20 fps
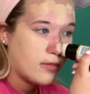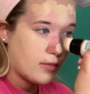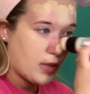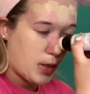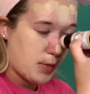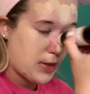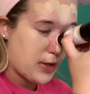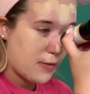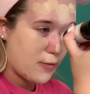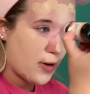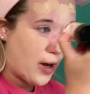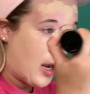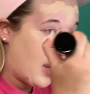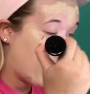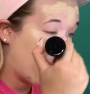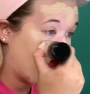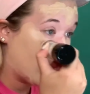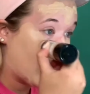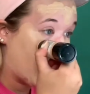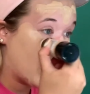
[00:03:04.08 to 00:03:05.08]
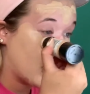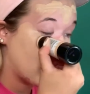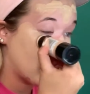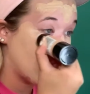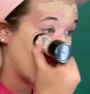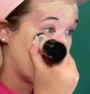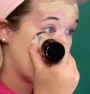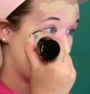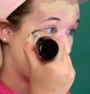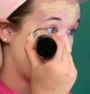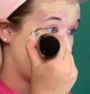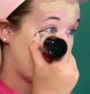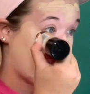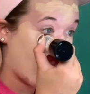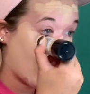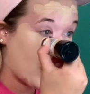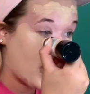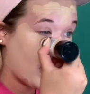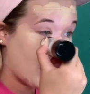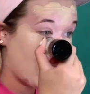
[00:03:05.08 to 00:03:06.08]
I mean, for application, this is
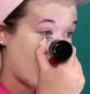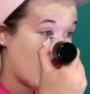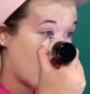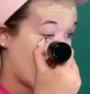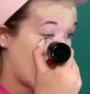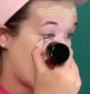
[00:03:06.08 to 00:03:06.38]
fine.